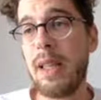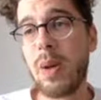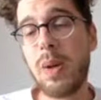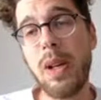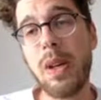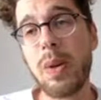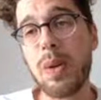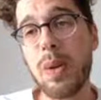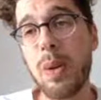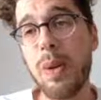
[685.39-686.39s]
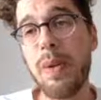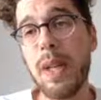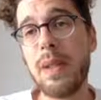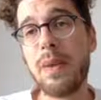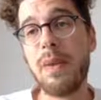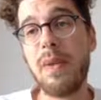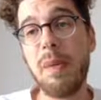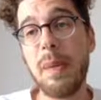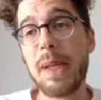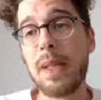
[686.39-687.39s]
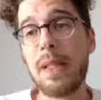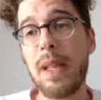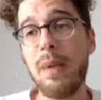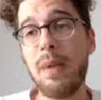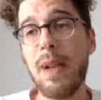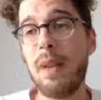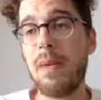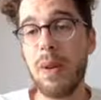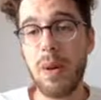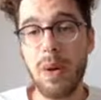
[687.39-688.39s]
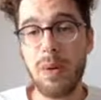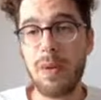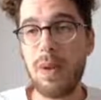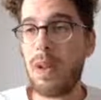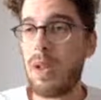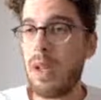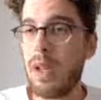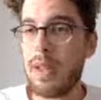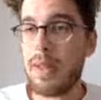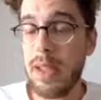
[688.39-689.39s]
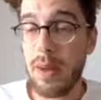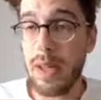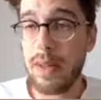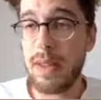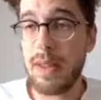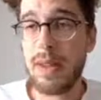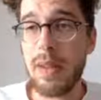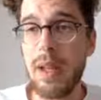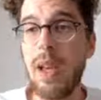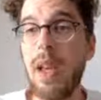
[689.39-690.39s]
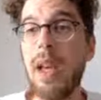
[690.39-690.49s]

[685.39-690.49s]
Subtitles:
in the internally controlled phase for Vmax in favor of seagrasses.